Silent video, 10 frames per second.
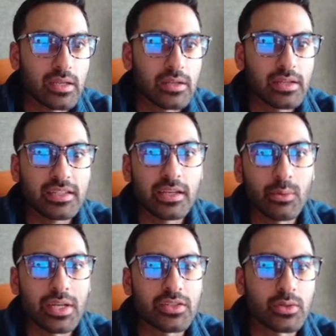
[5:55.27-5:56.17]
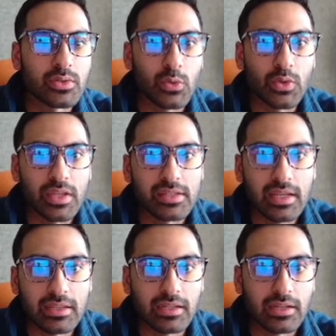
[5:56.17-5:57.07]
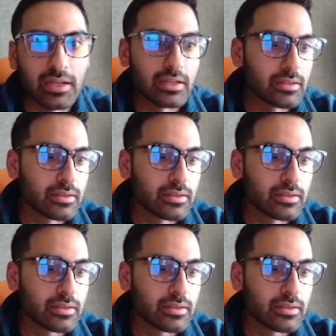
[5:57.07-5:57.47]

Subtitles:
Next thing we need to do is authenticate the client.